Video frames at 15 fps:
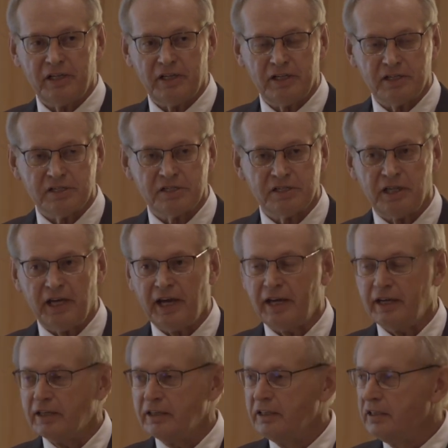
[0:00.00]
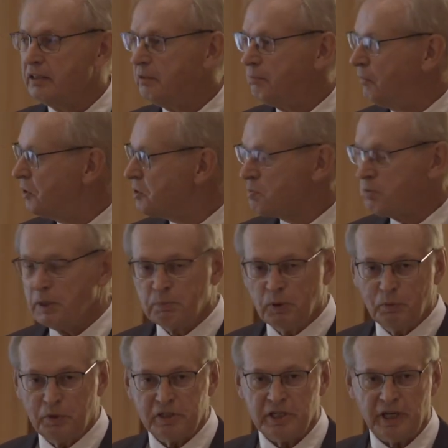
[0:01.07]
is that most
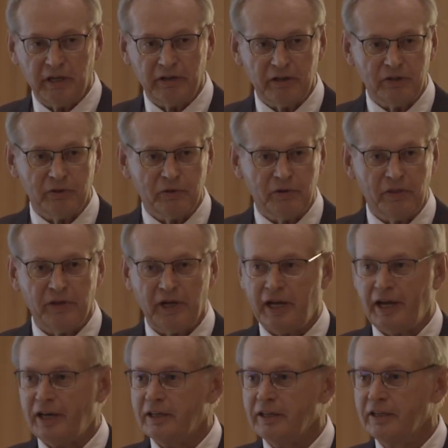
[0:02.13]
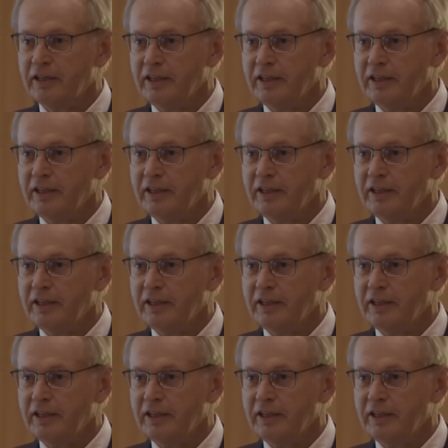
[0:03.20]
people would tell you that,